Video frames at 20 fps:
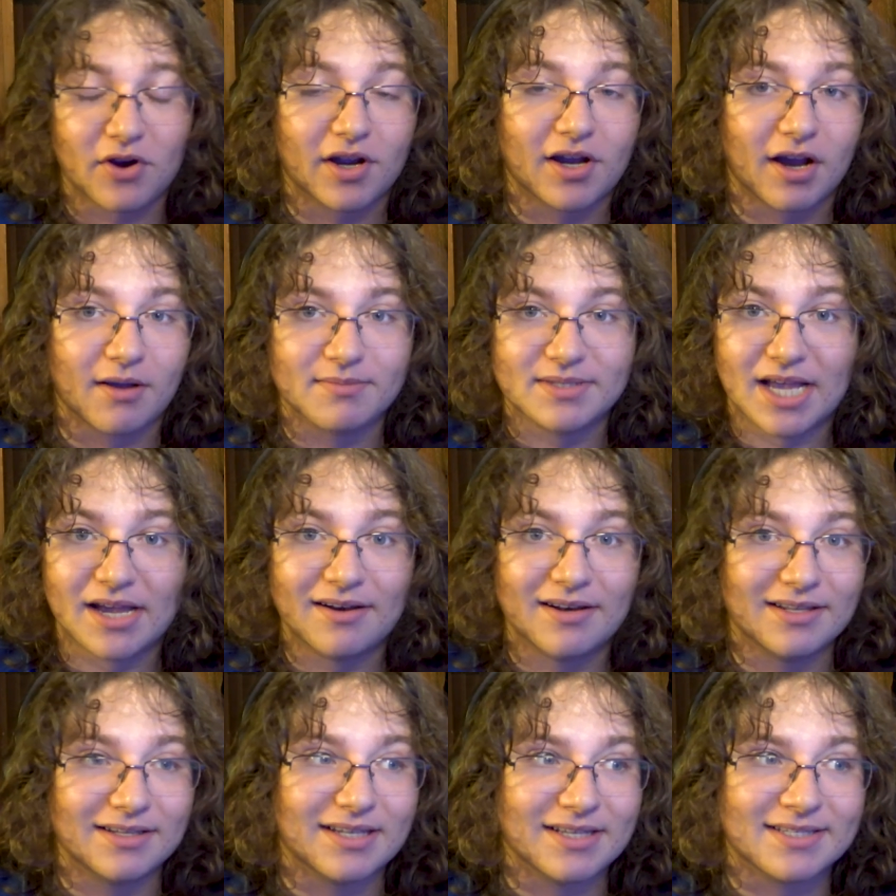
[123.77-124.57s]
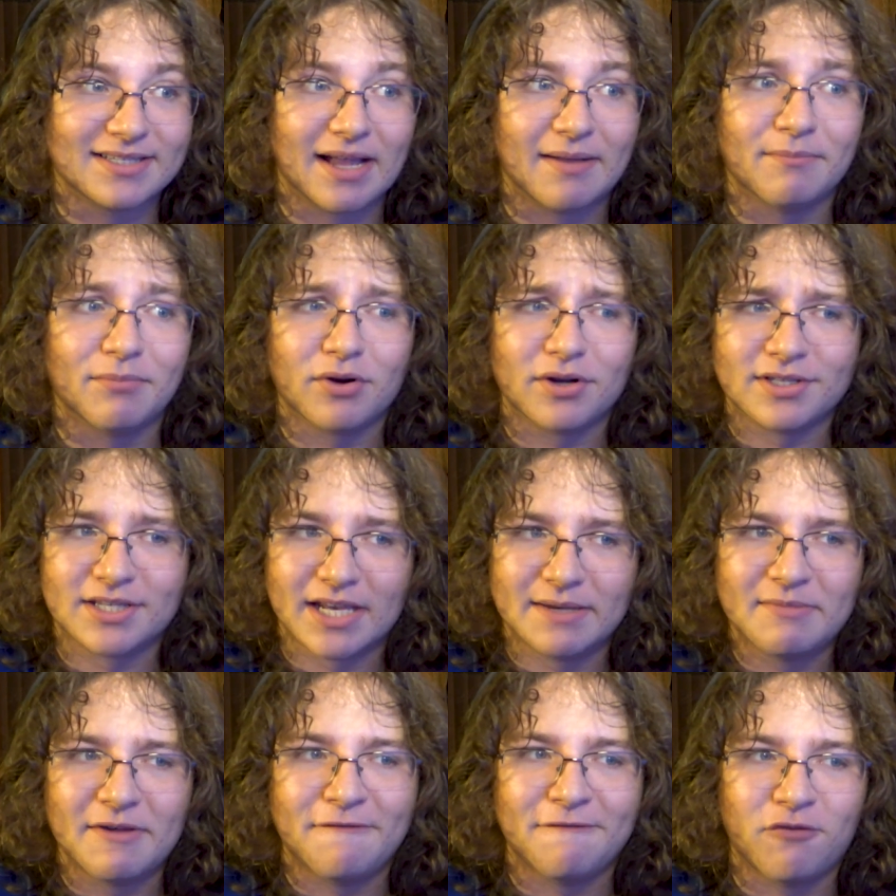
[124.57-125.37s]
it comes out in December is
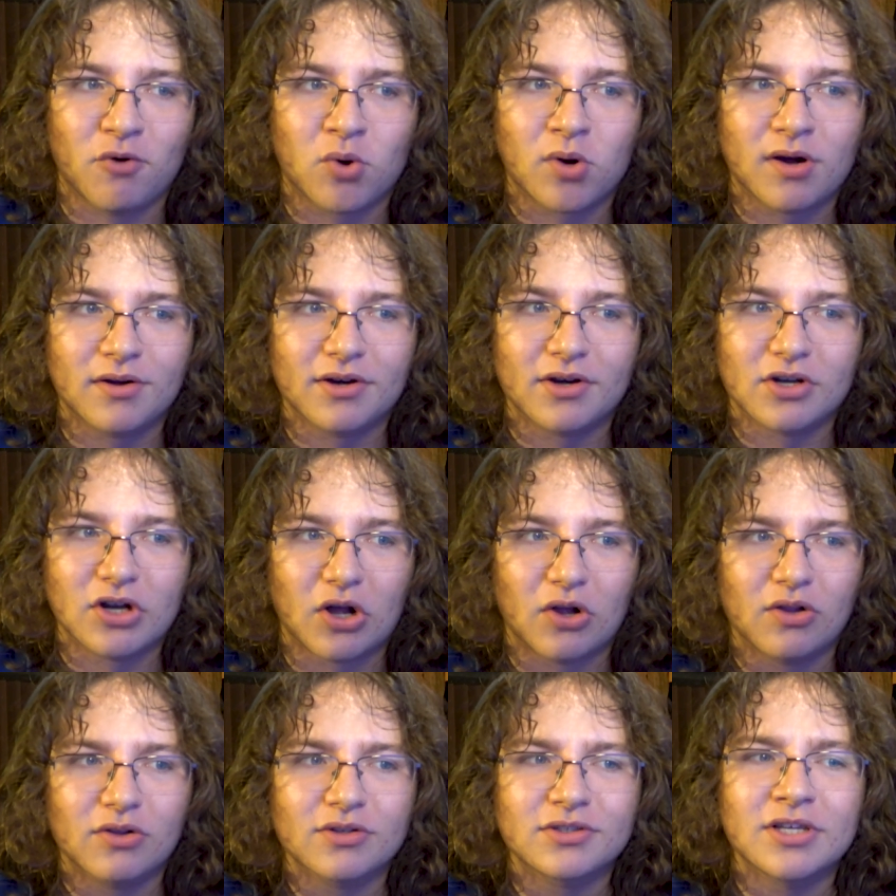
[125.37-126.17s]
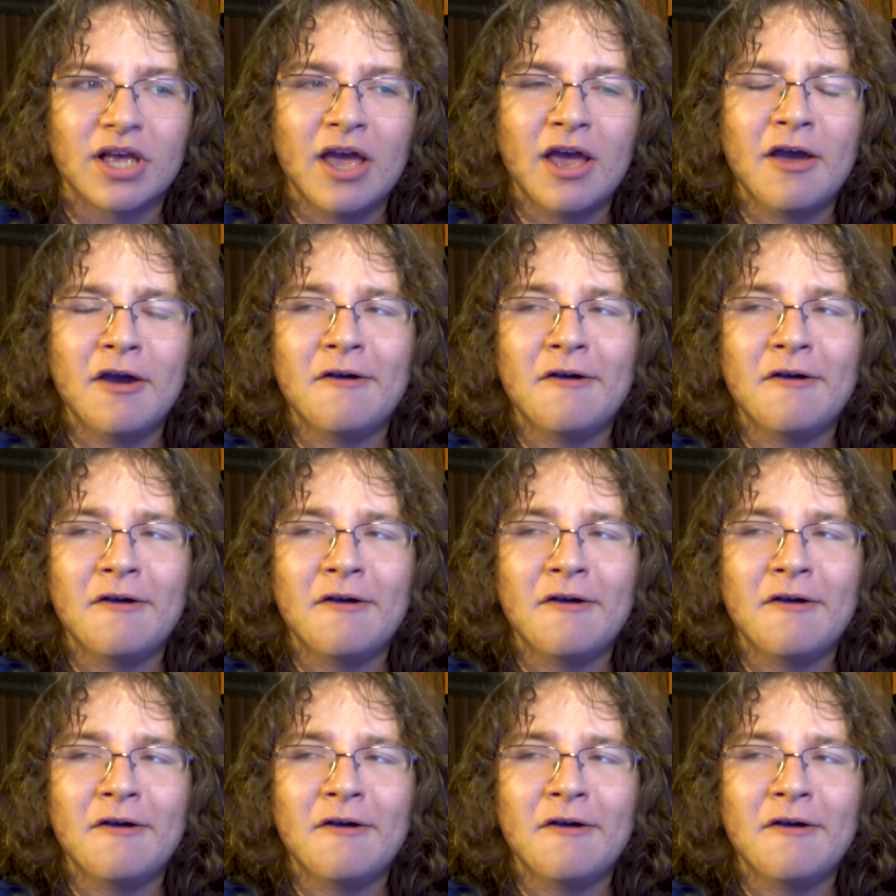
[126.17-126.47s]
going to be $400